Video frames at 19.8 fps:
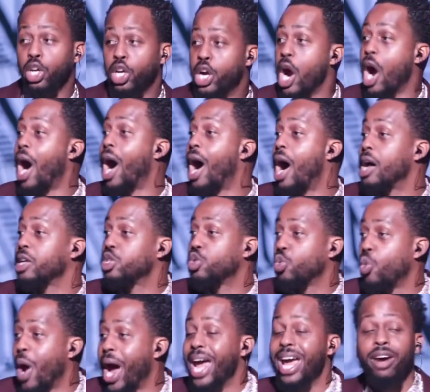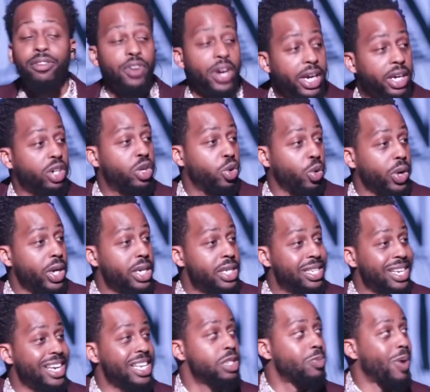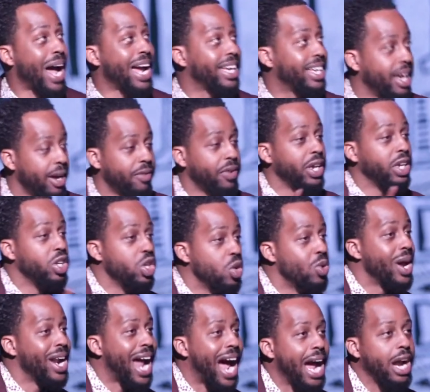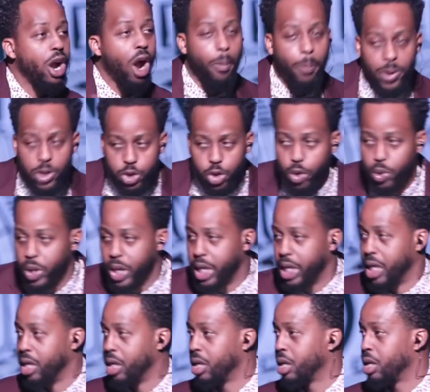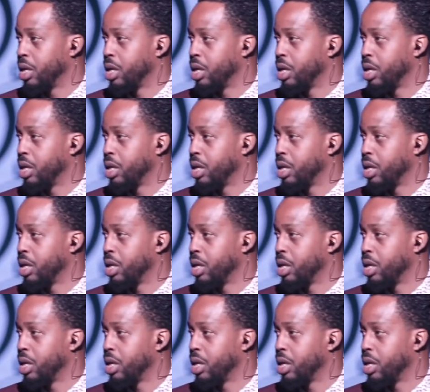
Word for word: God's way of increase is by giving you and I opportunity.